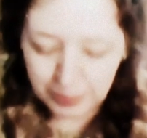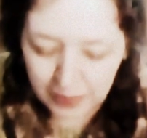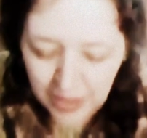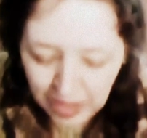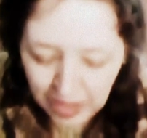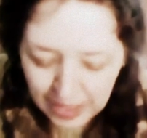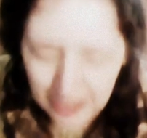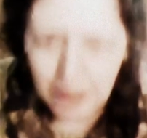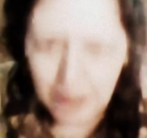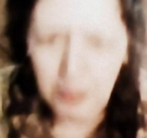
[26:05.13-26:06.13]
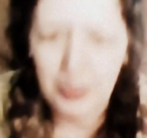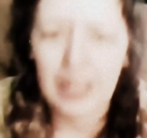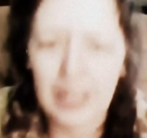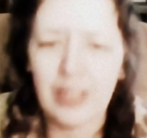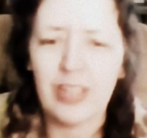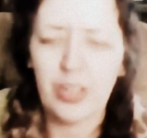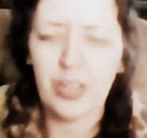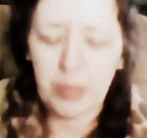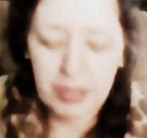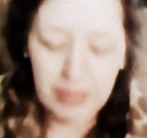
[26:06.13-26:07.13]
Okay, let's move down the list
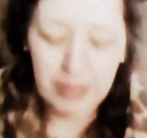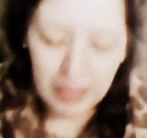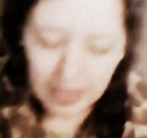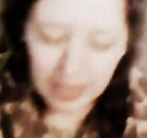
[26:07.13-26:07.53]
quickly.